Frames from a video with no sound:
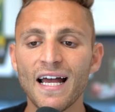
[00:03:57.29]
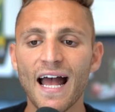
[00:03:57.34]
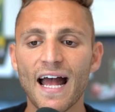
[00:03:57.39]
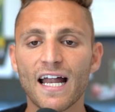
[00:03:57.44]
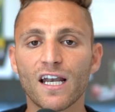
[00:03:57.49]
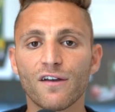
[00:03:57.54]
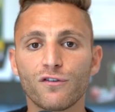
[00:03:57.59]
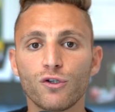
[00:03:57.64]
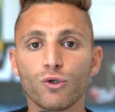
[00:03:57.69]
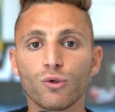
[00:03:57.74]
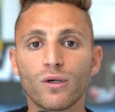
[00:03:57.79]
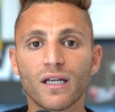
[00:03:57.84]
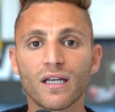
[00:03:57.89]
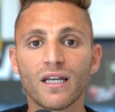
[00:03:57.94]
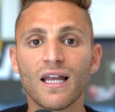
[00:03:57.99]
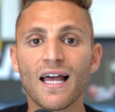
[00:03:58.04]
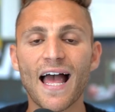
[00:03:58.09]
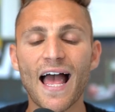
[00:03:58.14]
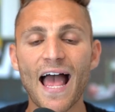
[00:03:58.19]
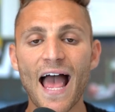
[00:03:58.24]
And if you can
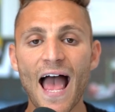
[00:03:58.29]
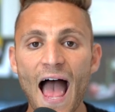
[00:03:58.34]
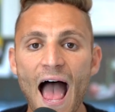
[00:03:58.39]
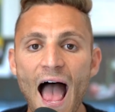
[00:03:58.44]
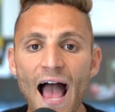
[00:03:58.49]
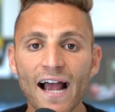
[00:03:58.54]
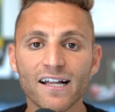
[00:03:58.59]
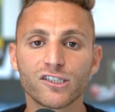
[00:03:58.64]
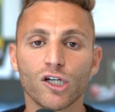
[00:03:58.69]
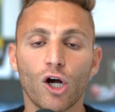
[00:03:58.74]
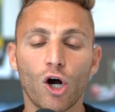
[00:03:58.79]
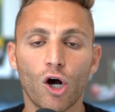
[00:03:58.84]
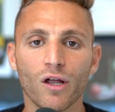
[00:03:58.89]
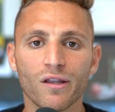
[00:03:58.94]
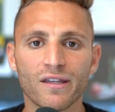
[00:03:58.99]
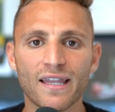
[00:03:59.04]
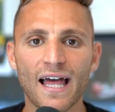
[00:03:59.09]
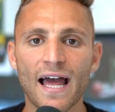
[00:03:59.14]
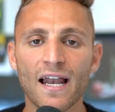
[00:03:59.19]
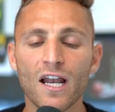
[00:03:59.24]
act
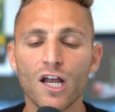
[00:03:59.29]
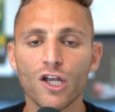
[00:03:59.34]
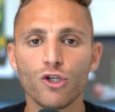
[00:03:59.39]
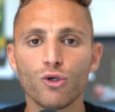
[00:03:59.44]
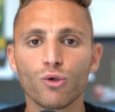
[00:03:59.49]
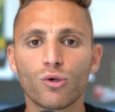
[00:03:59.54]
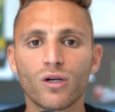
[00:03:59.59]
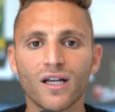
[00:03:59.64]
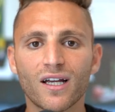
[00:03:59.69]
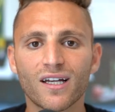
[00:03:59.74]
on that, you can